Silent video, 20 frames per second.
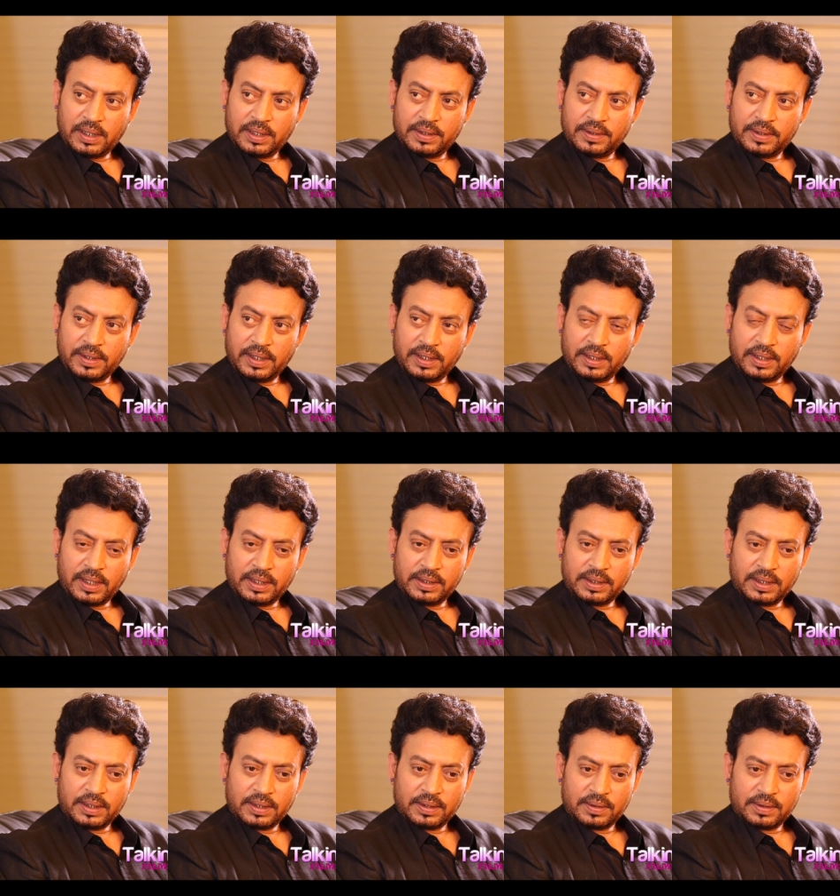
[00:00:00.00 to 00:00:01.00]
Yeah, and I
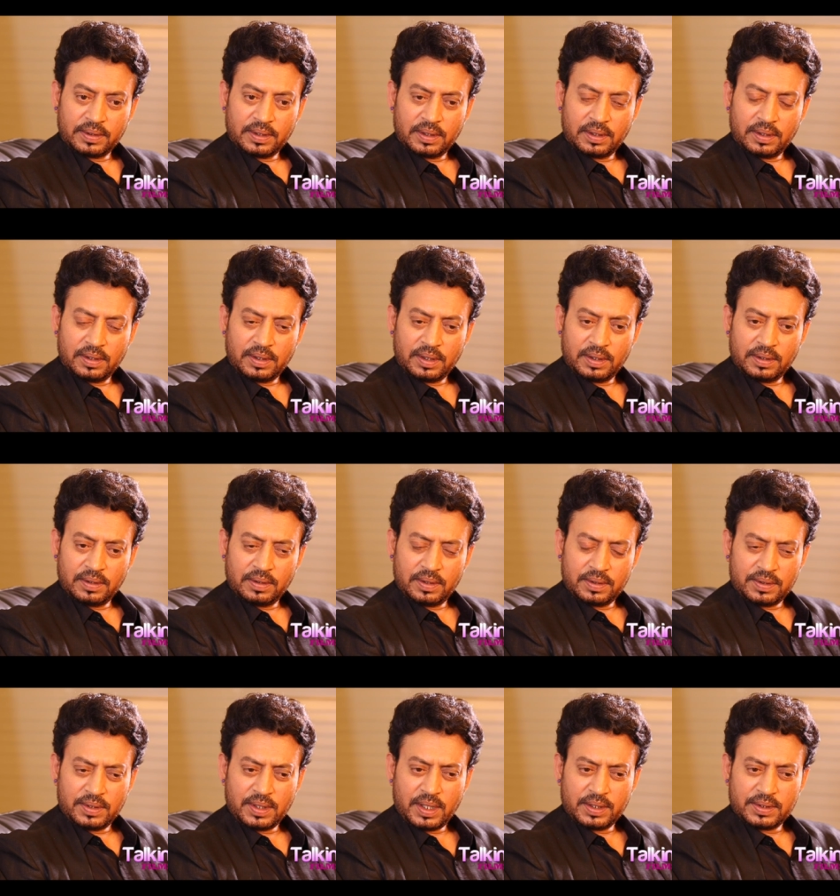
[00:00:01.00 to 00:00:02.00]
think
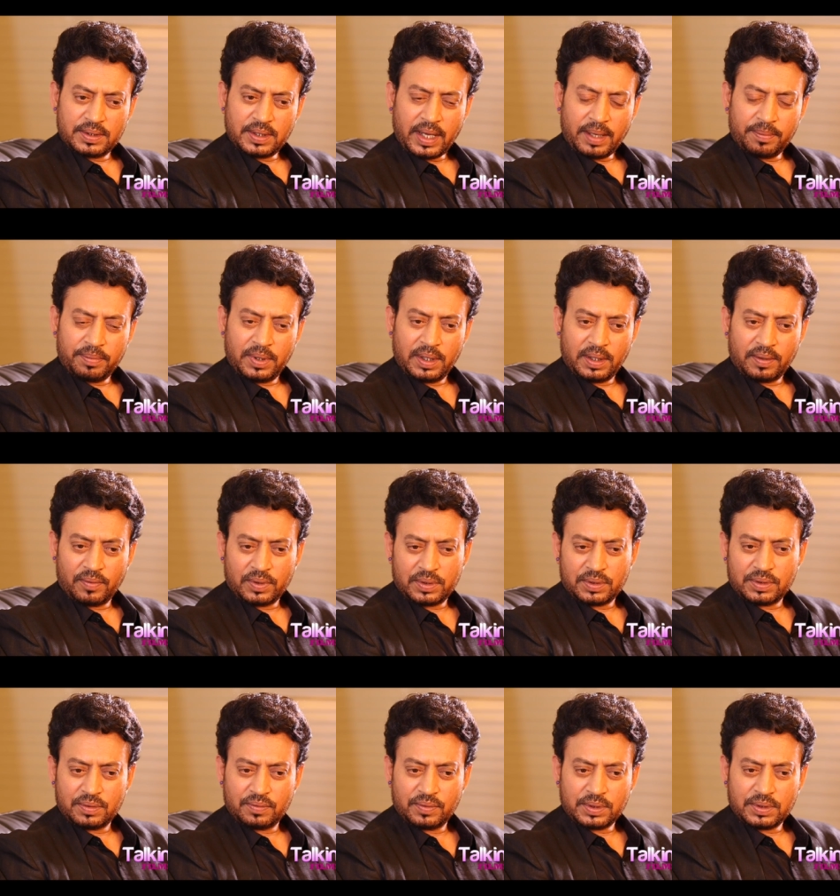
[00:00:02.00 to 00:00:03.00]
this year is happening,
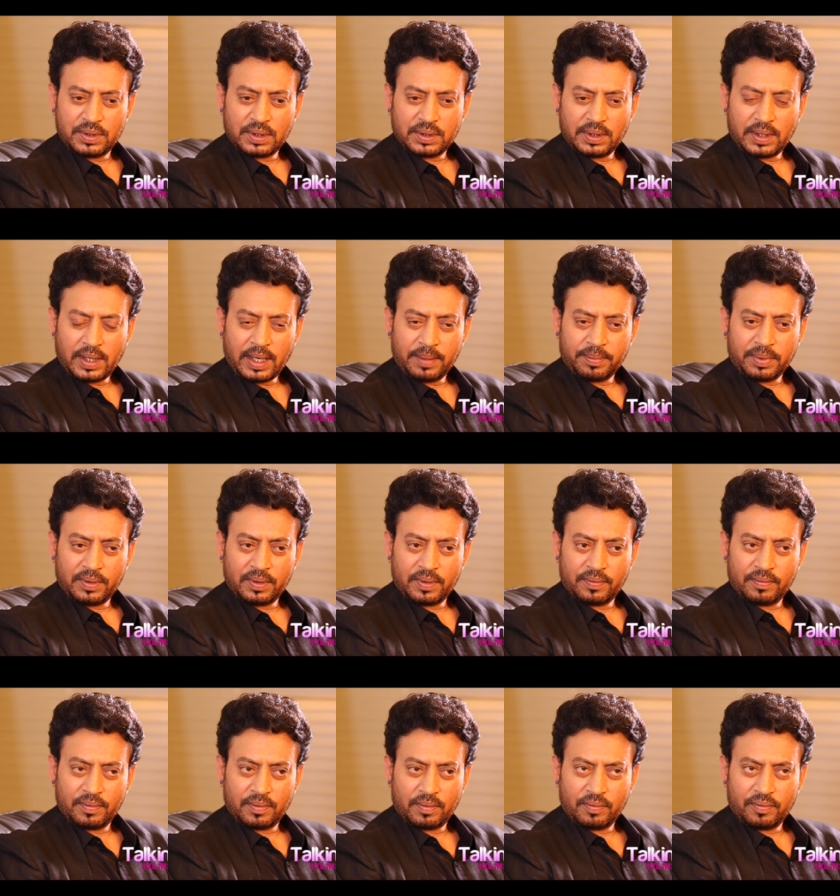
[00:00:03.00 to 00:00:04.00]
which doesn't happen
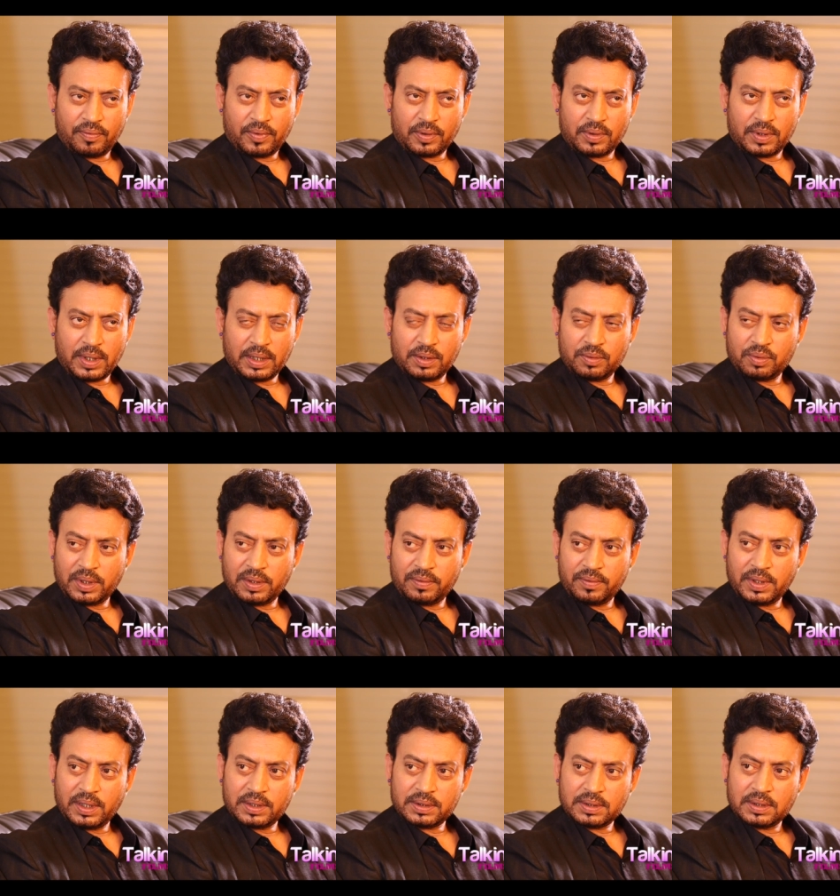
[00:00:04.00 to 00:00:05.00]
for
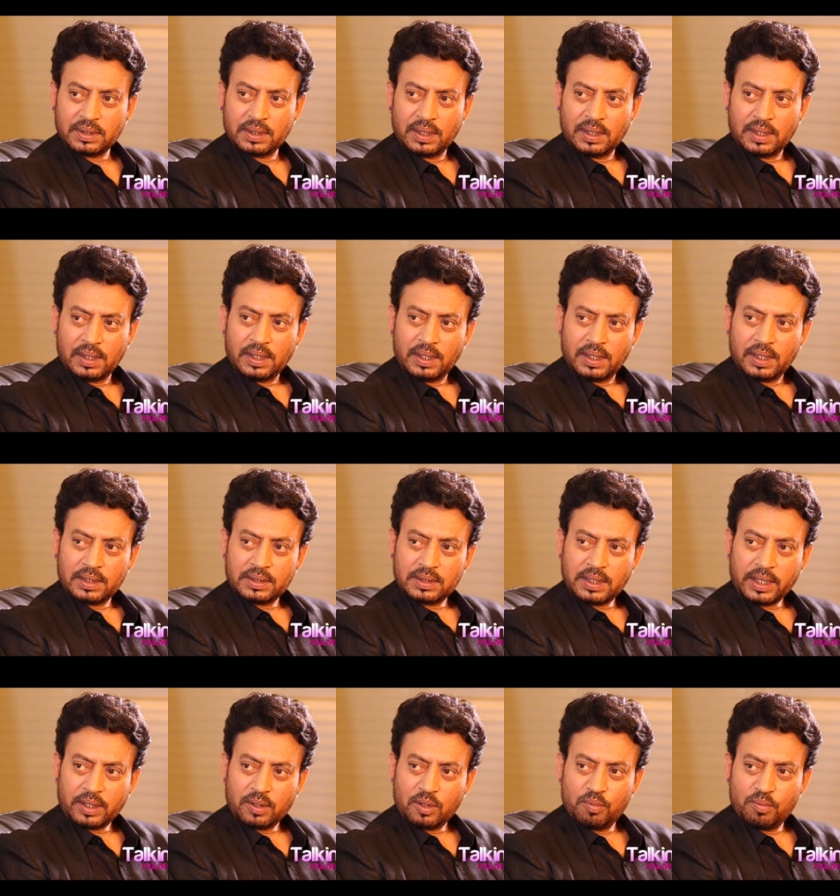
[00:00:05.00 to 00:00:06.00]
10-12 years. It's
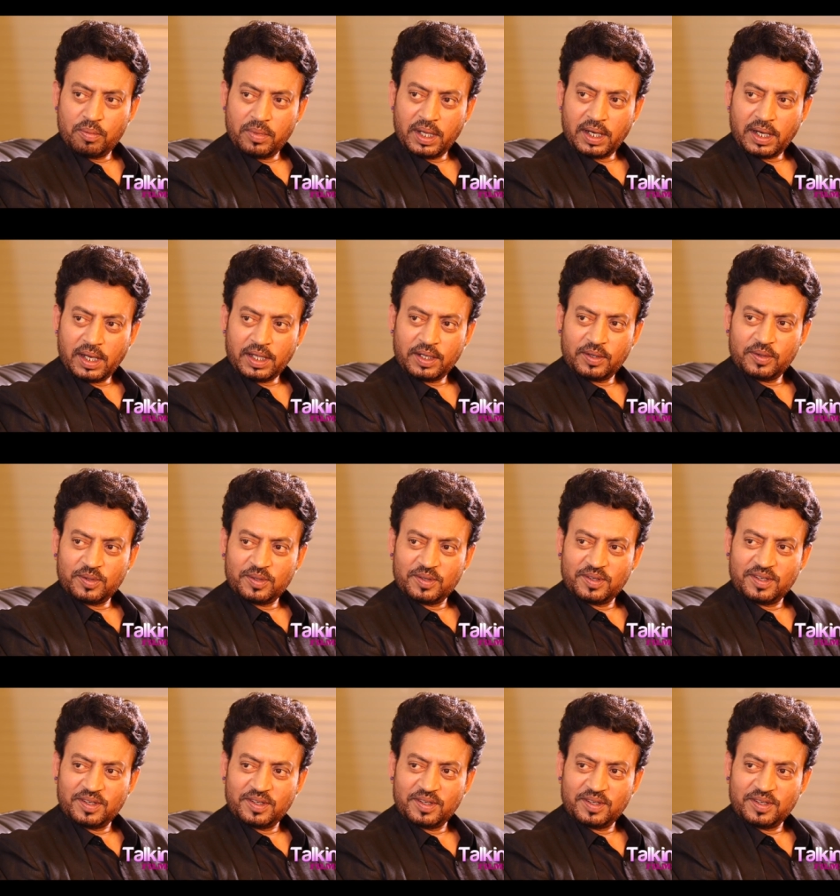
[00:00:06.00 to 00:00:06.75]
like Kumbh Mela, you know.